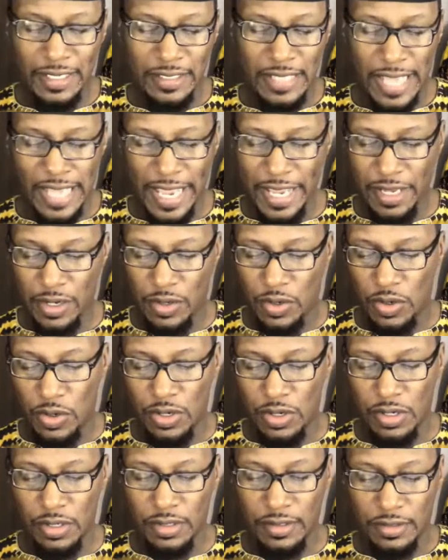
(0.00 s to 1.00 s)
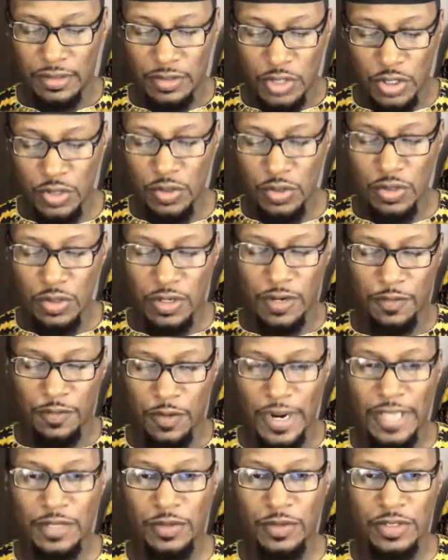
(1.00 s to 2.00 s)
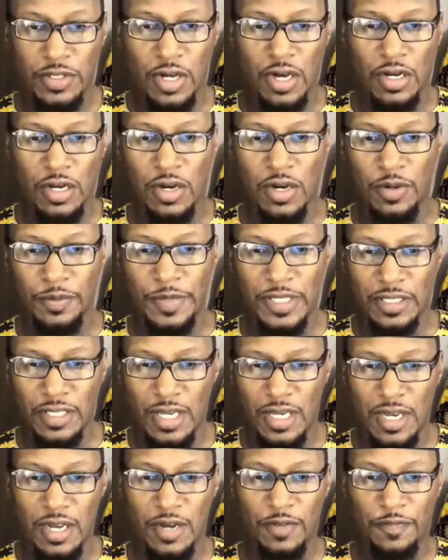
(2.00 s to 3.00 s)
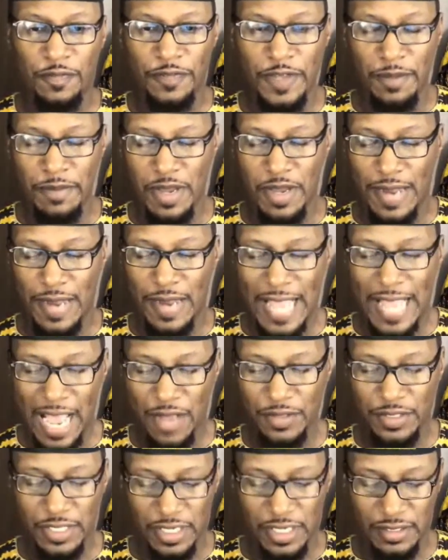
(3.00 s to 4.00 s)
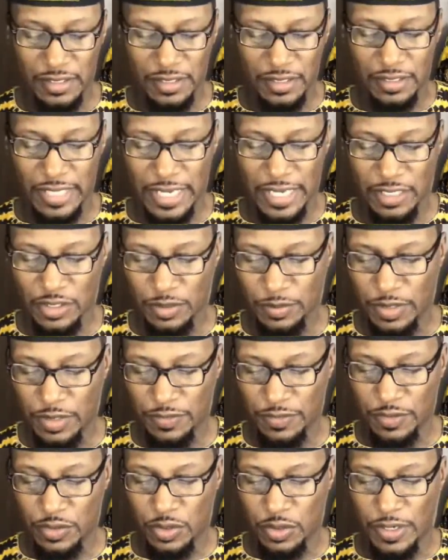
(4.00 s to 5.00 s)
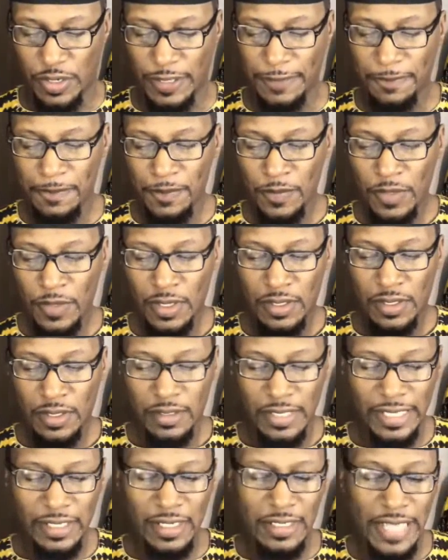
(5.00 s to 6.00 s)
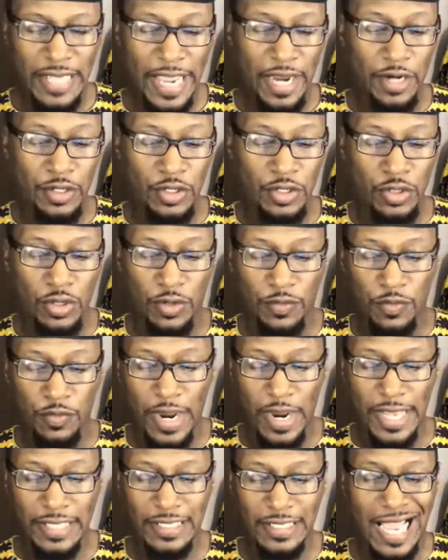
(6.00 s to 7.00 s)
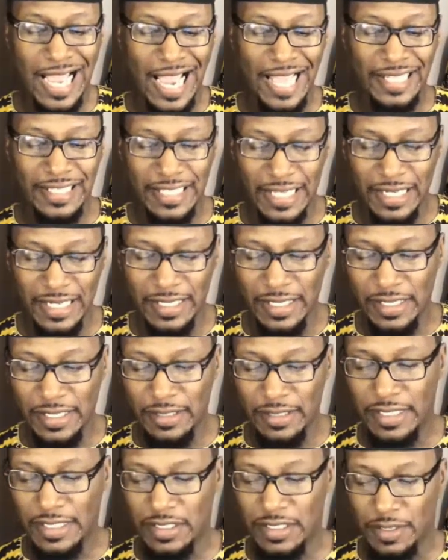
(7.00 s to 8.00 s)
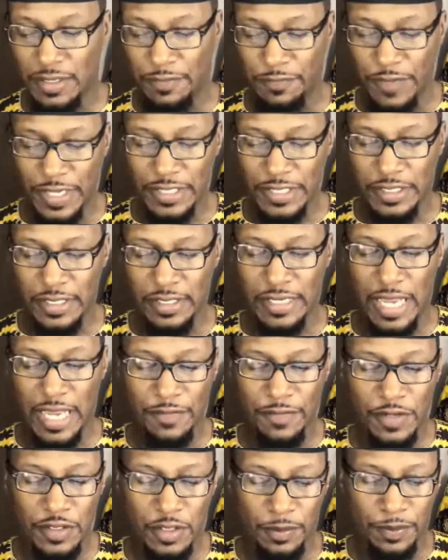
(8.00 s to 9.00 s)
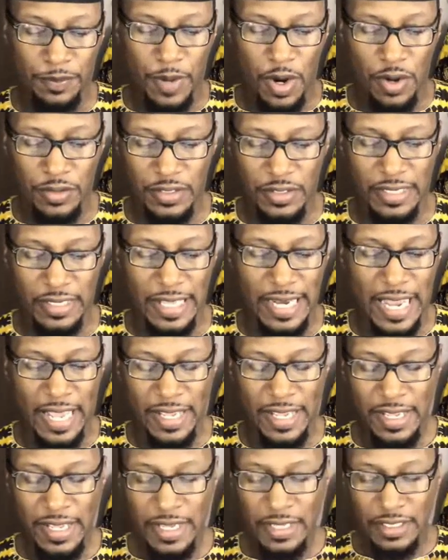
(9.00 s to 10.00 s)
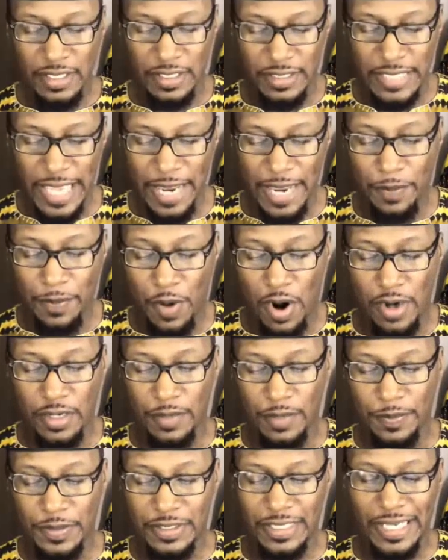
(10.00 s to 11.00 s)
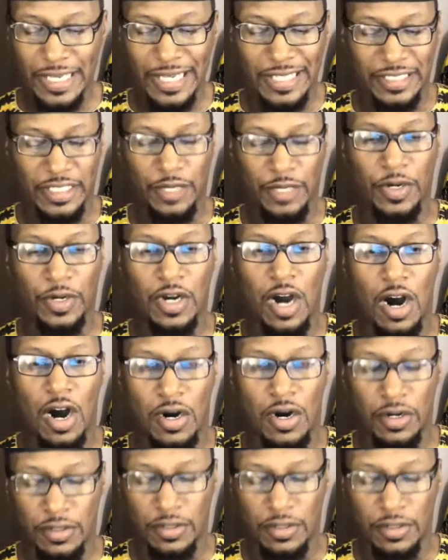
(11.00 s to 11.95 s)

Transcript: day or two of rest, what's going on, Miss Female House Hustler? Thanks so much for joining. Needing a day or two of rest, I attended this convention, never supposing that I should take part in the proceedings, he recalled.